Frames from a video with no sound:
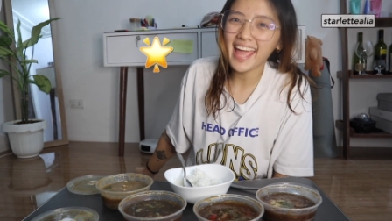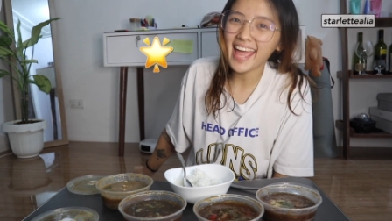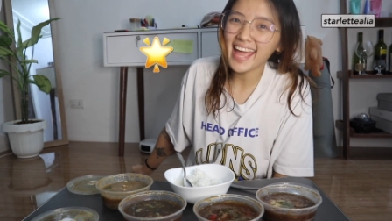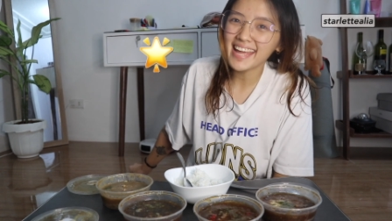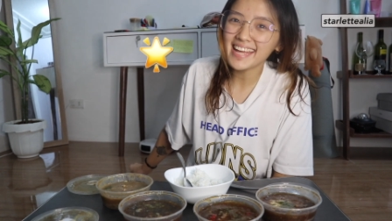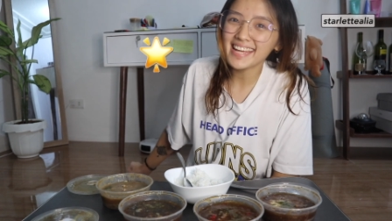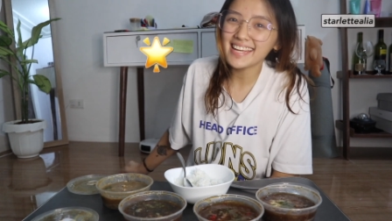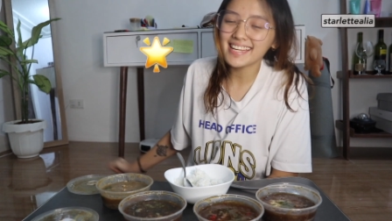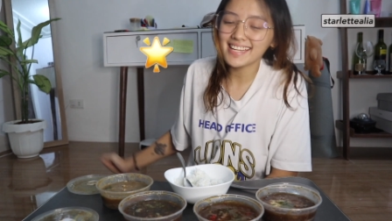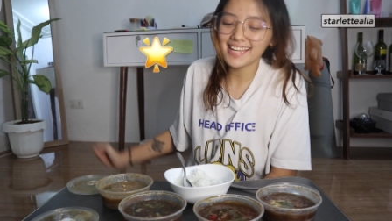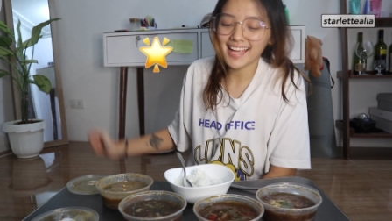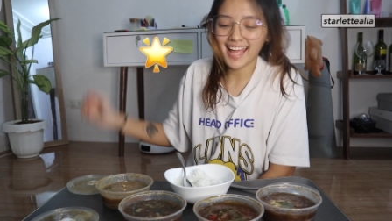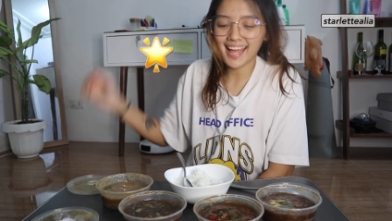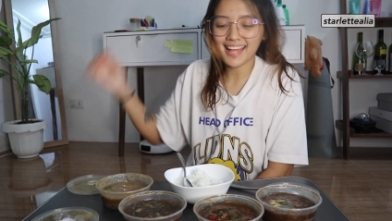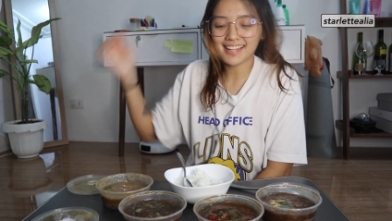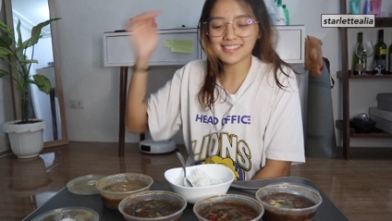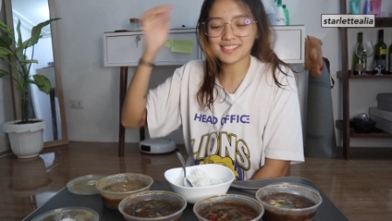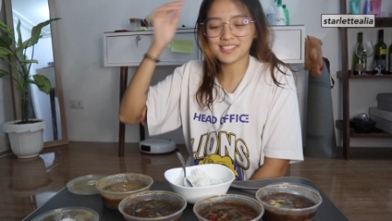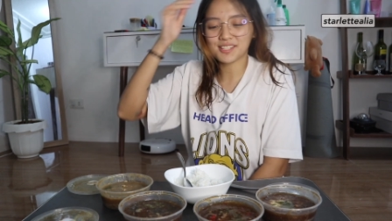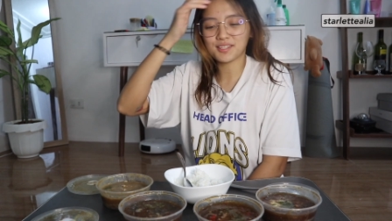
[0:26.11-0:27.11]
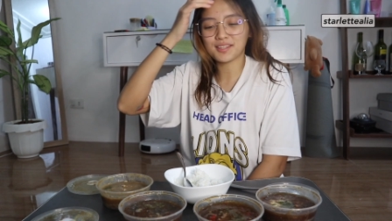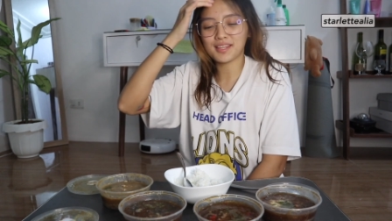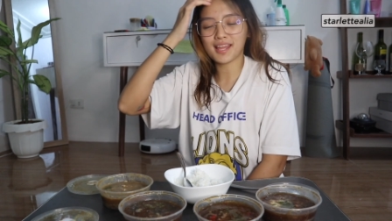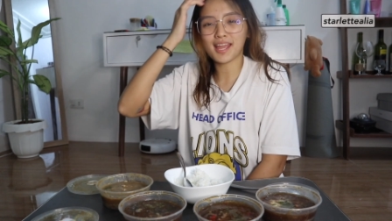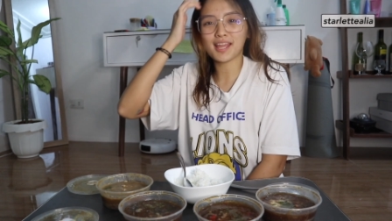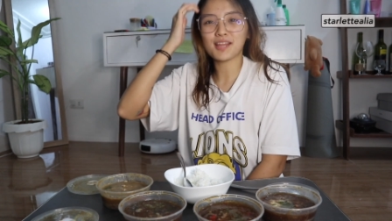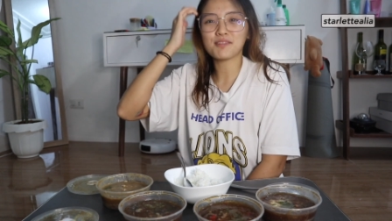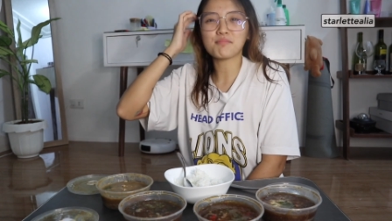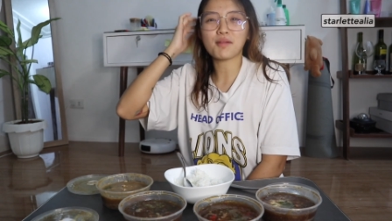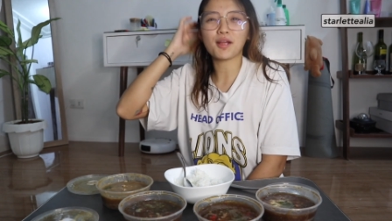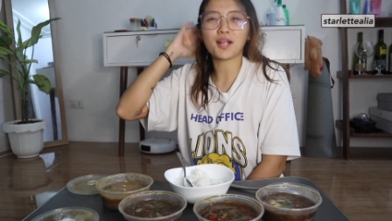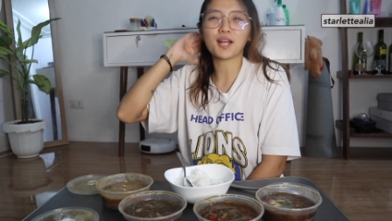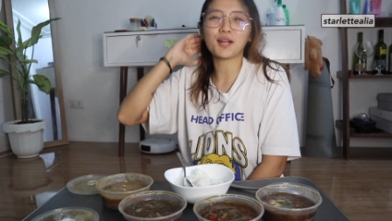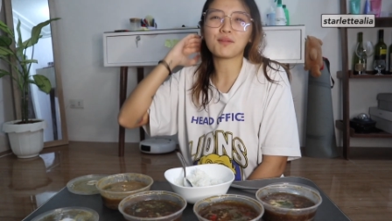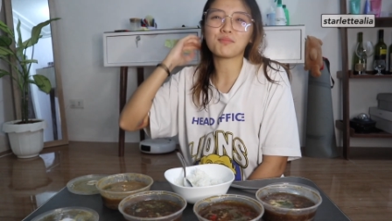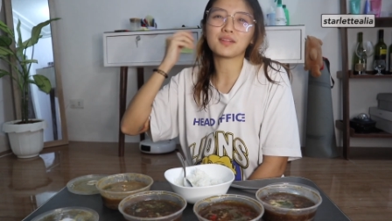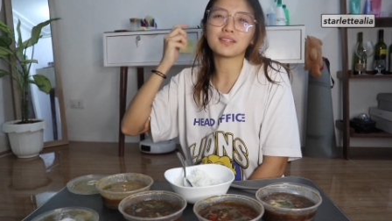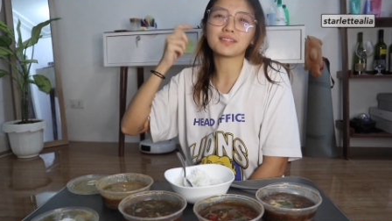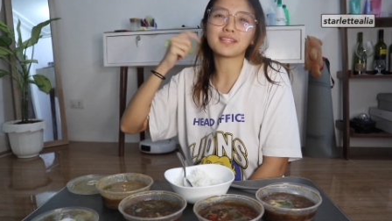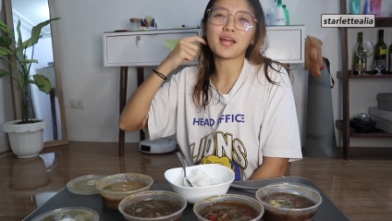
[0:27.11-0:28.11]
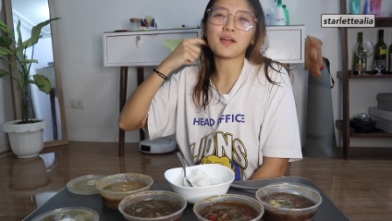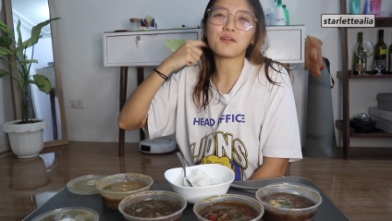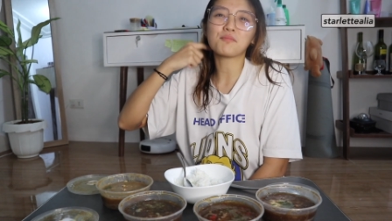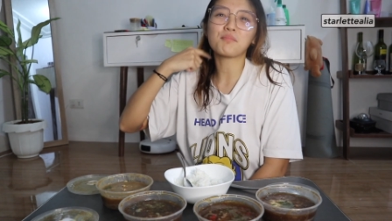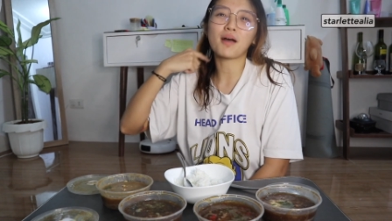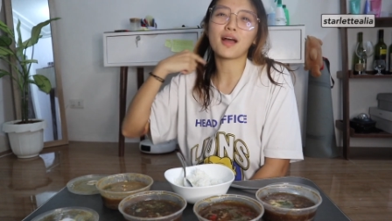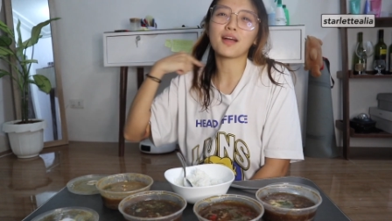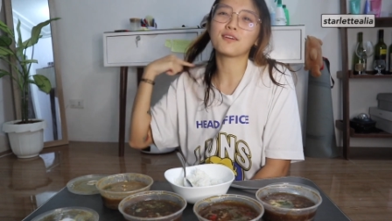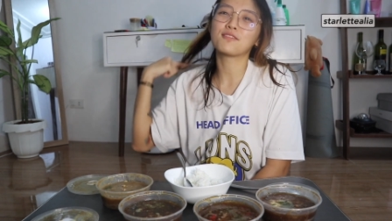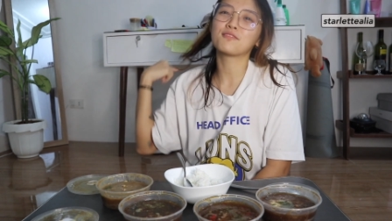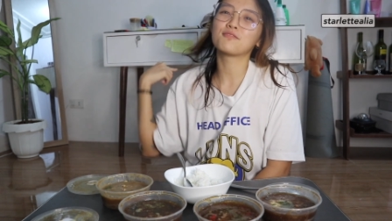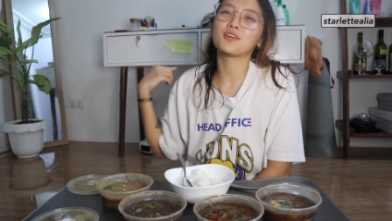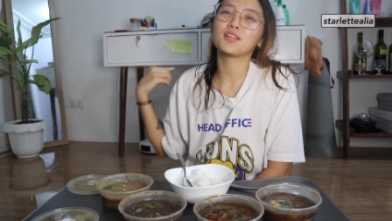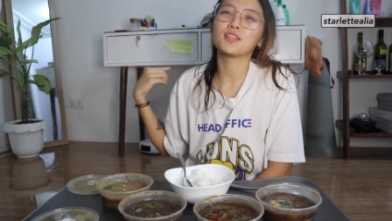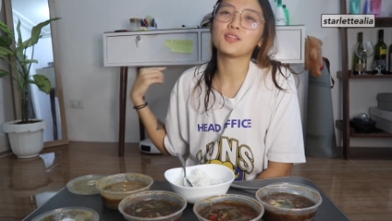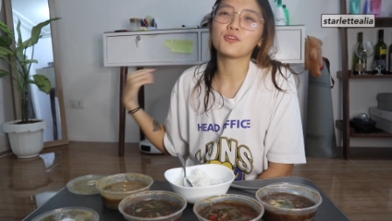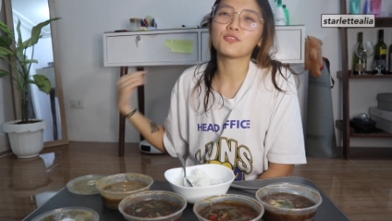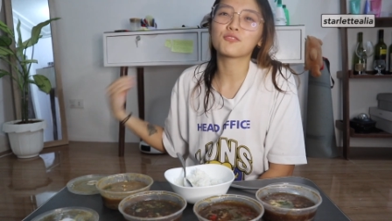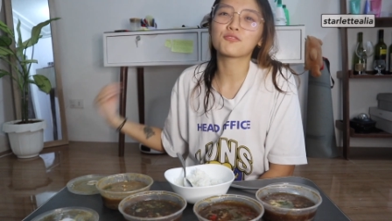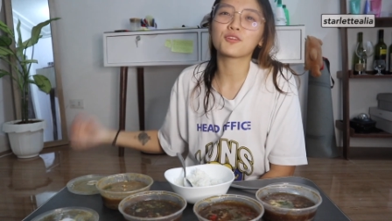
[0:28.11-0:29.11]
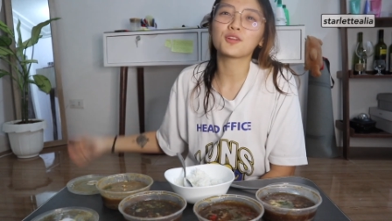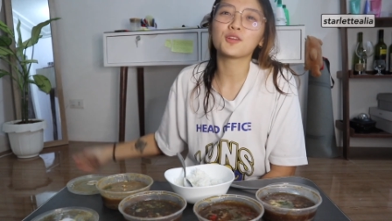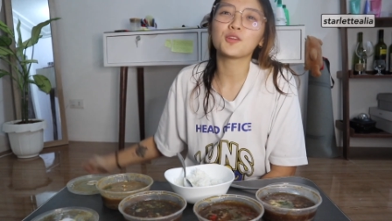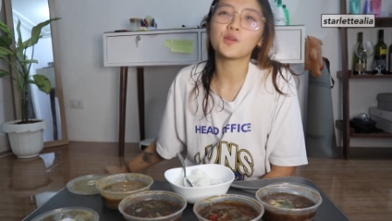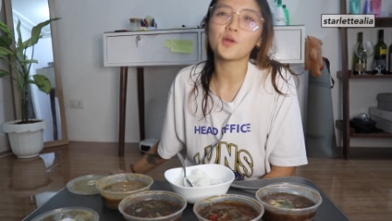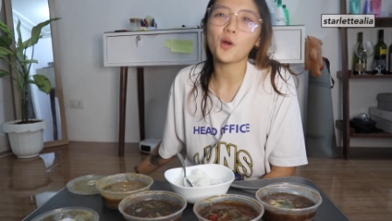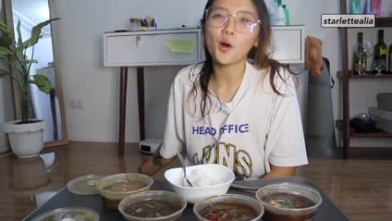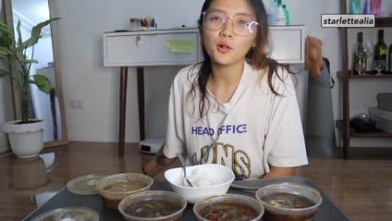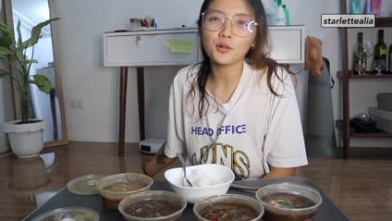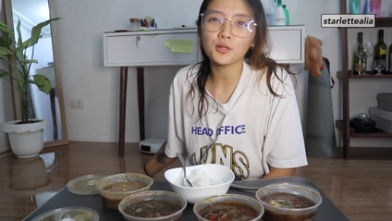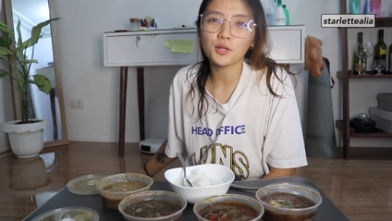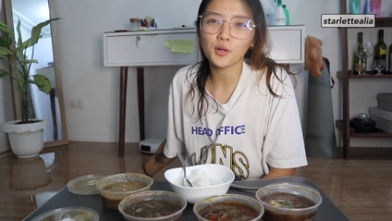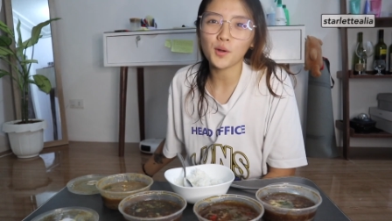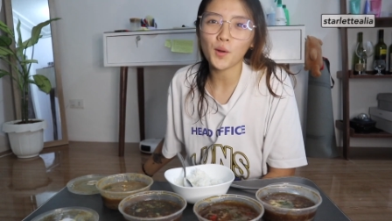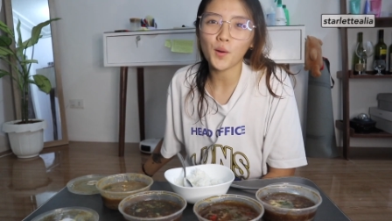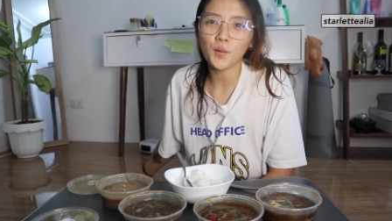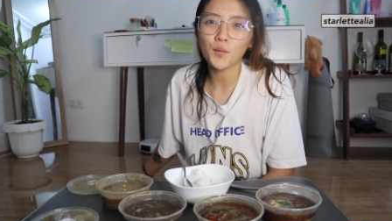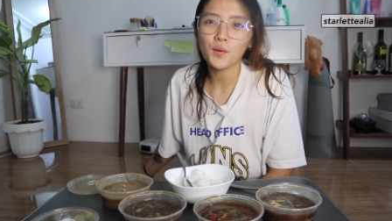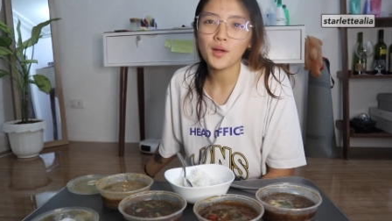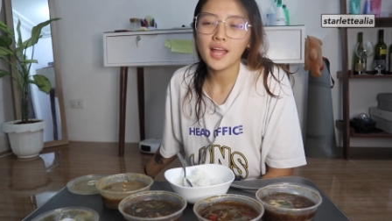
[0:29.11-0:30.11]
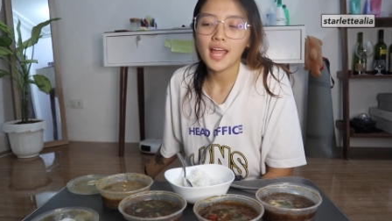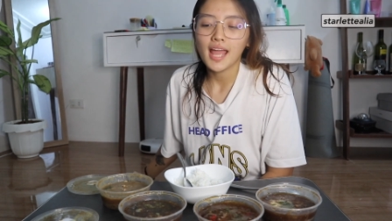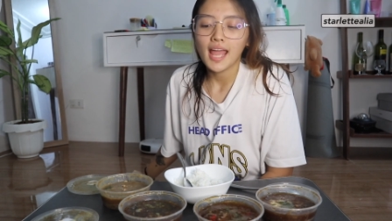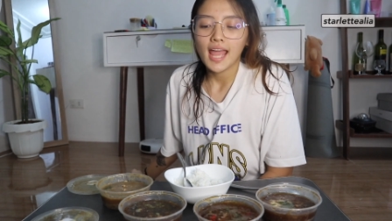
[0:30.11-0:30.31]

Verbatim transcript: And today, meron naman tayong bagong video for y'all, you know.